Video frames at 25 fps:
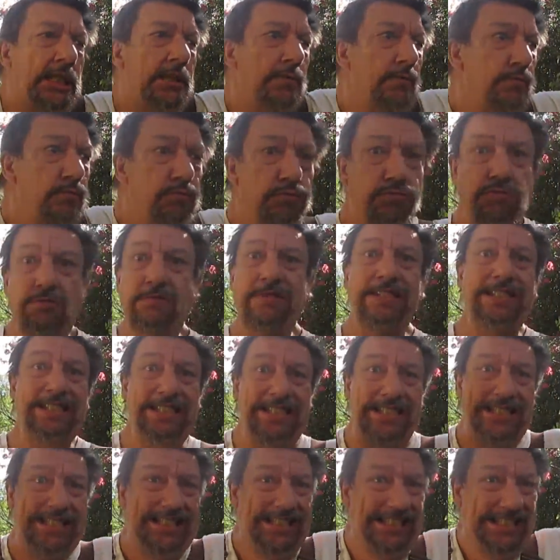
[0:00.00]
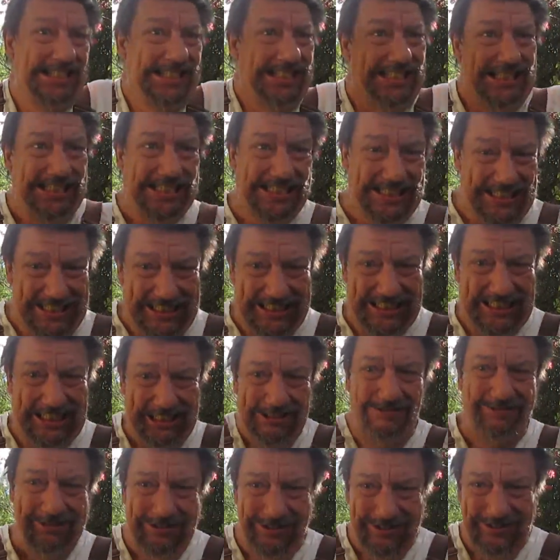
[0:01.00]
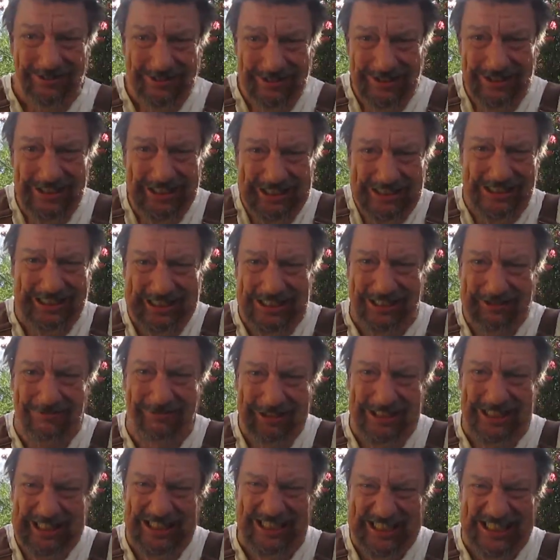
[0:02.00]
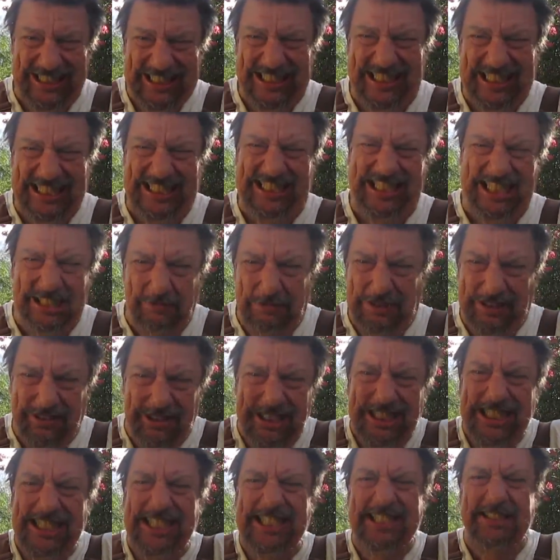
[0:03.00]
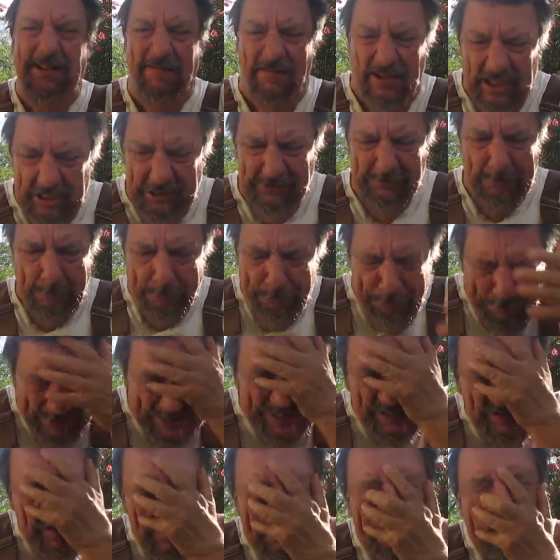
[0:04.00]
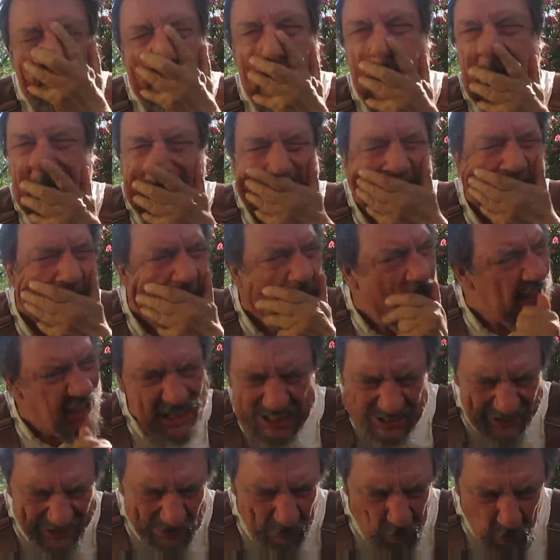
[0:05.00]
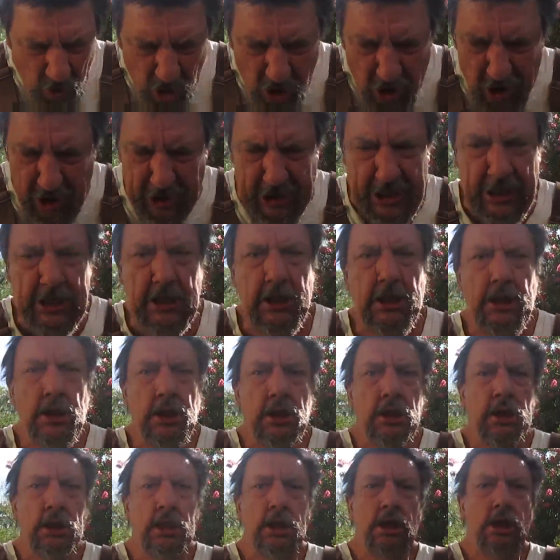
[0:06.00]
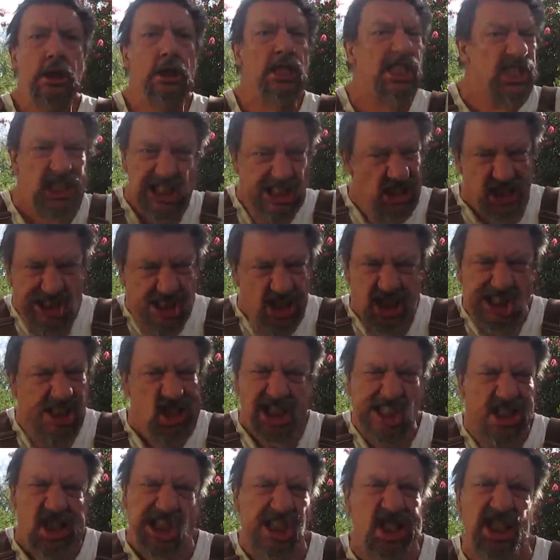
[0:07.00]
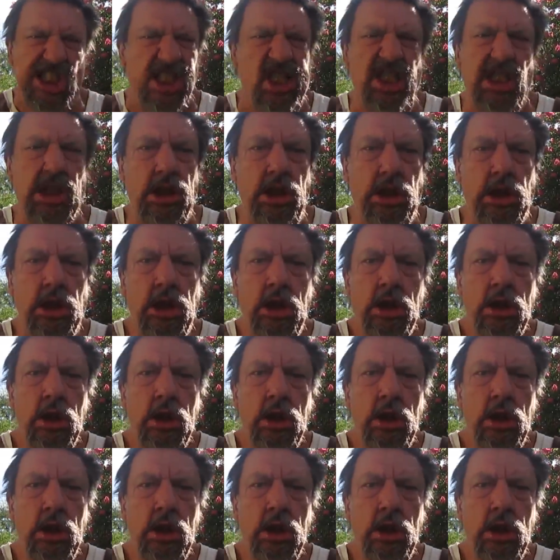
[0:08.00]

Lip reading: "What in the hell is going on? That's not what it says in the help screen. It is a fucking it doesn't work. Ugh.